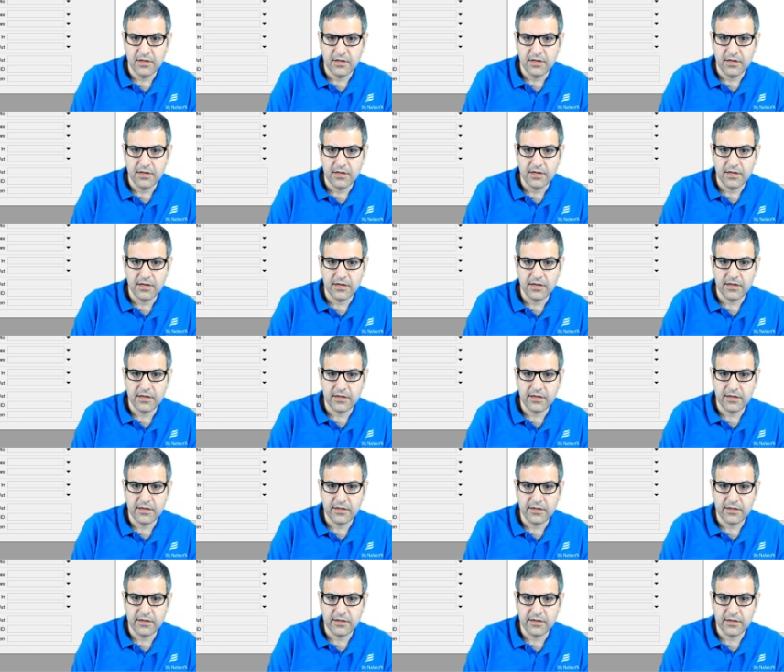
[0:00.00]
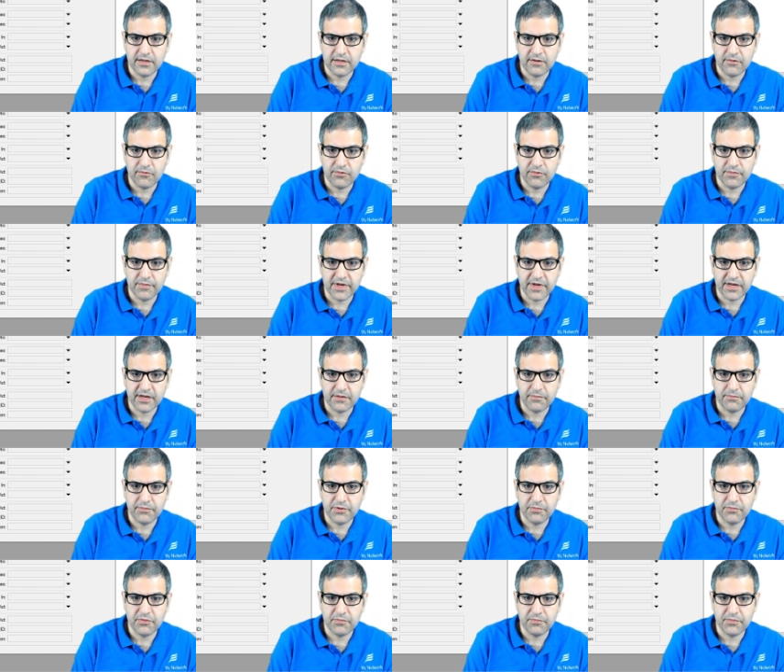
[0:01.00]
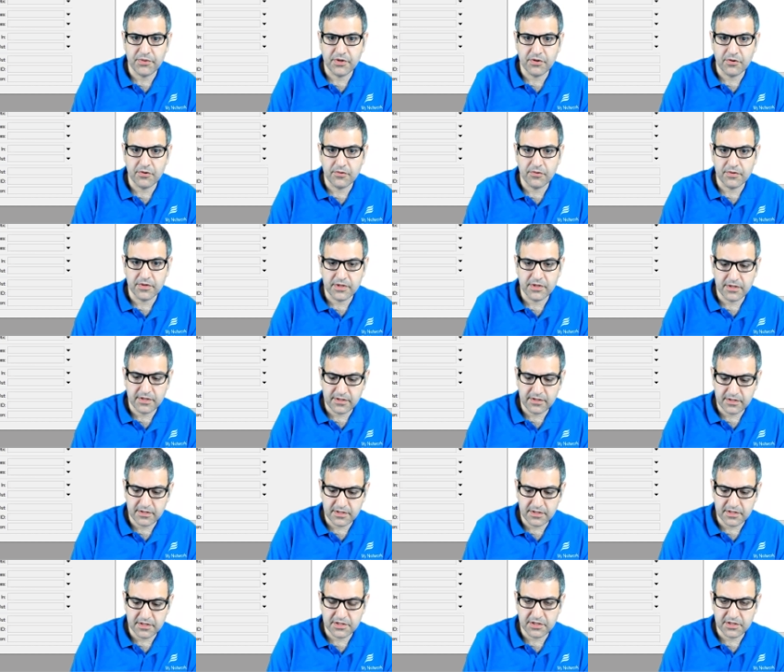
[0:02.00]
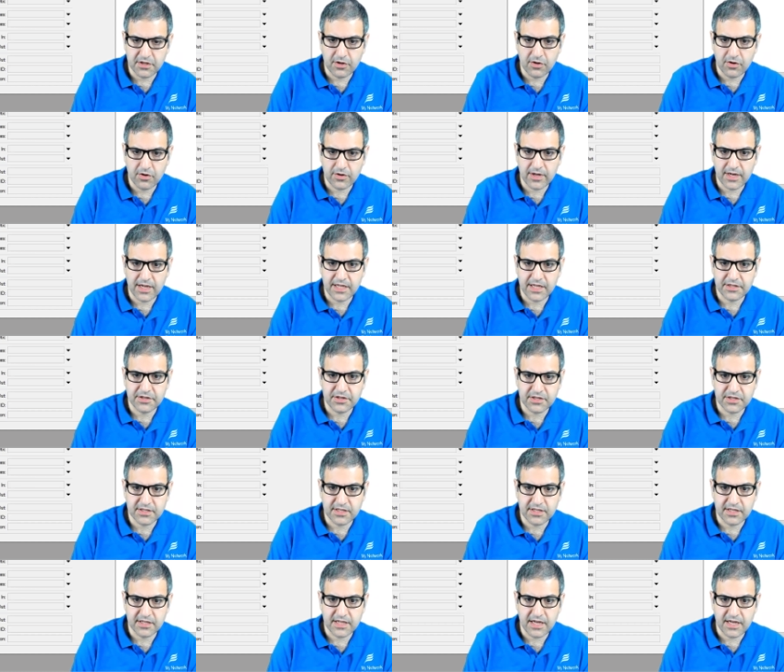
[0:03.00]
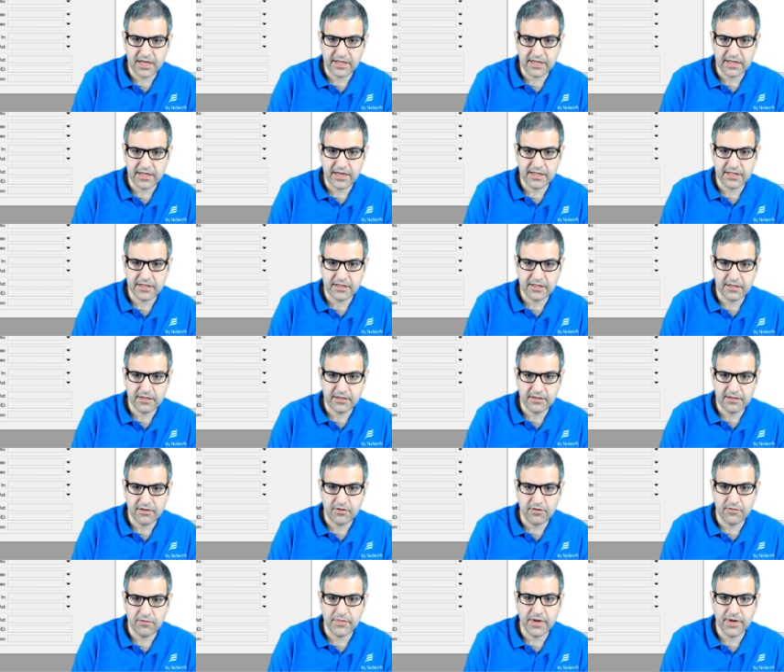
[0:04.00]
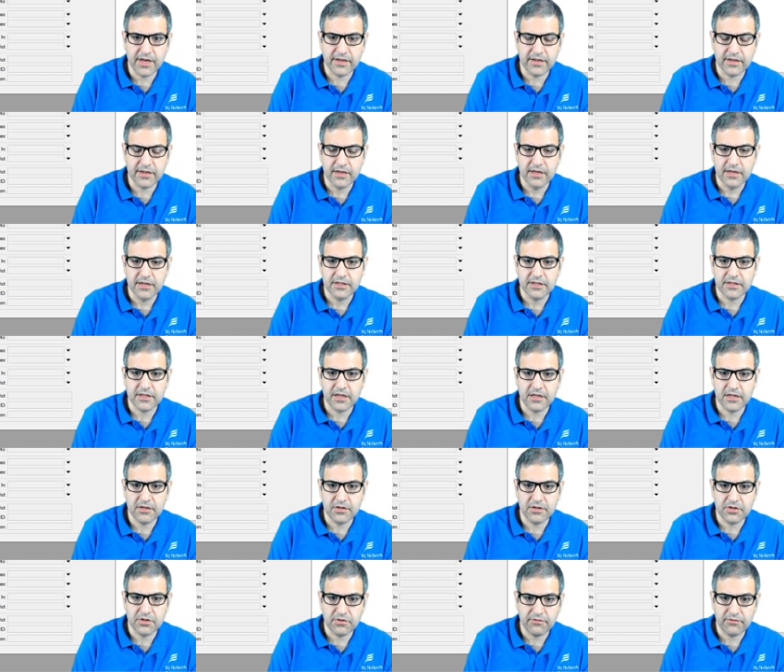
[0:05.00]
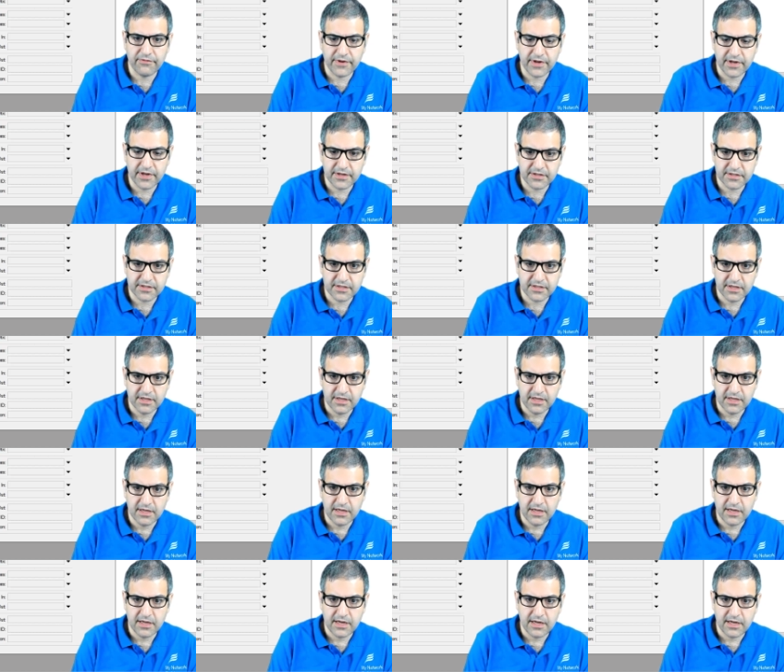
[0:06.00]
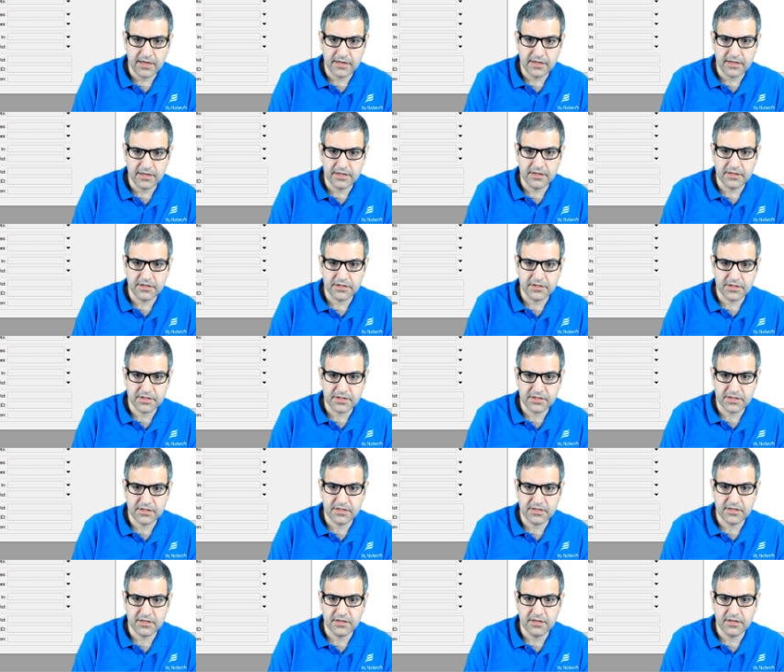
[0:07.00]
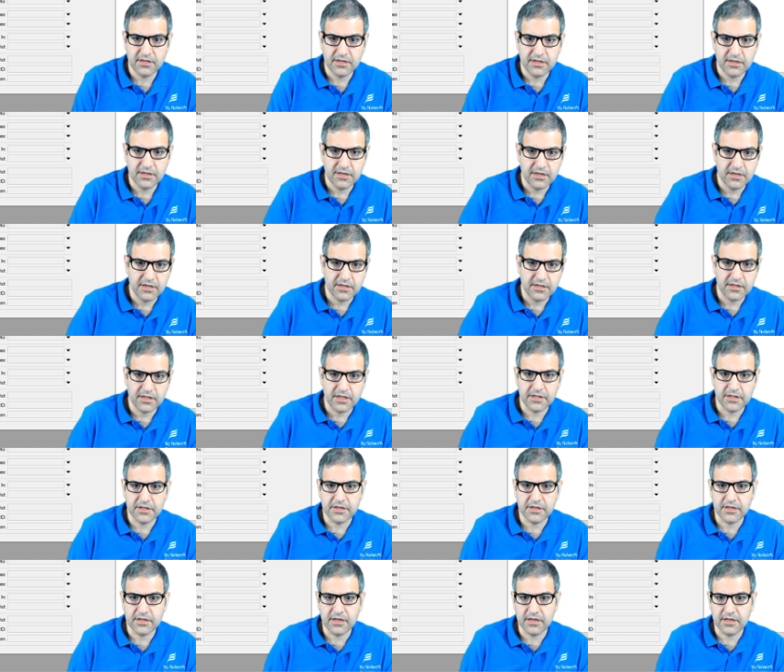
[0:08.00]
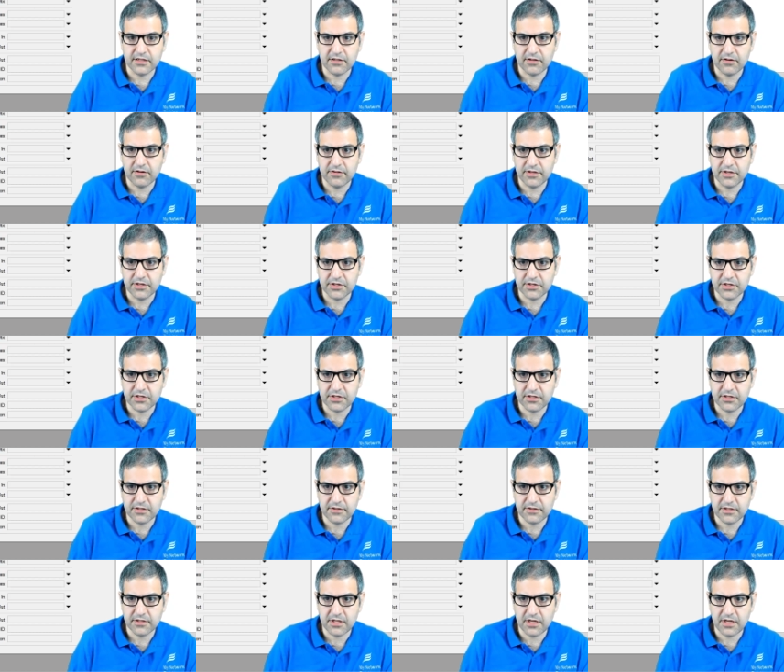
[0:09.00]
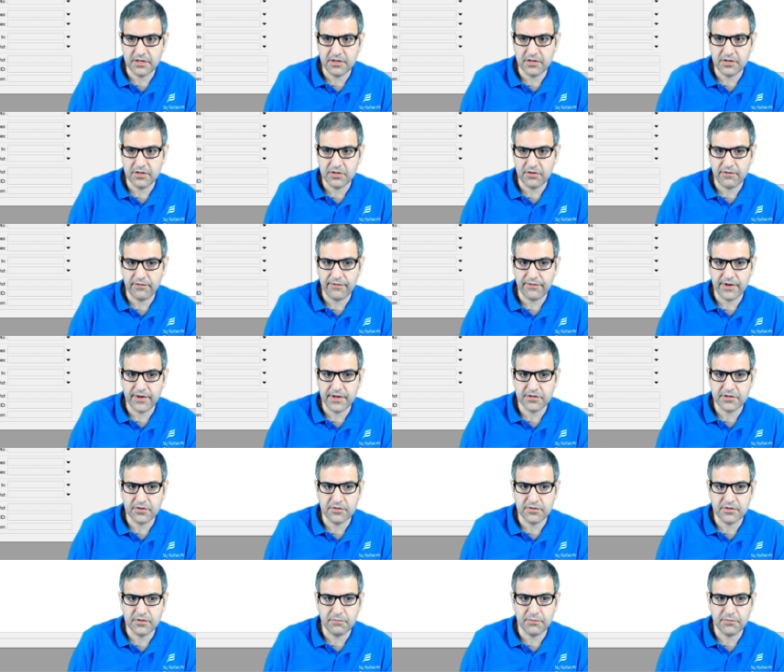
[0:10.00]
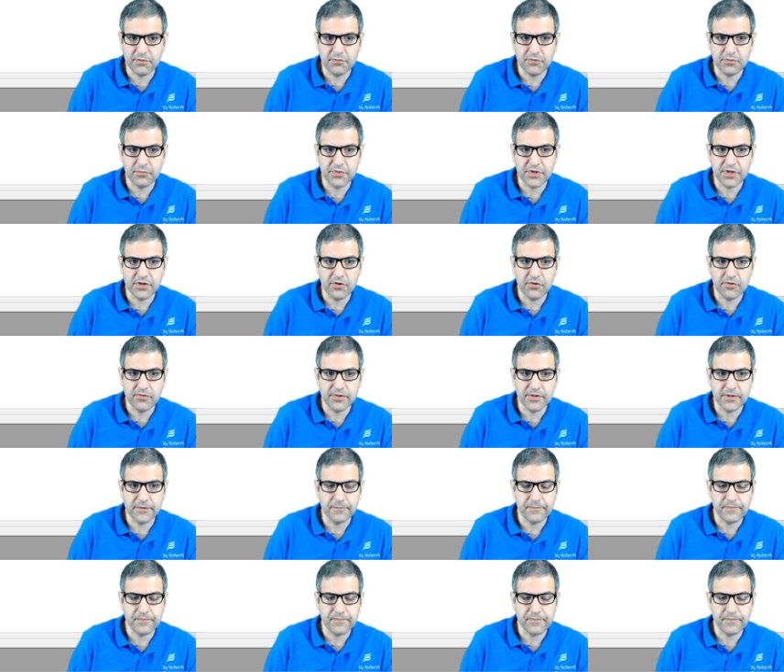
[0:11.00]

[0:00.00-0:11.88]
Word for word: And uh, we make it PPPoE. That is the local address that I got on my tunnel interface, and it is that he got on his tunnel interface on the PPPoE.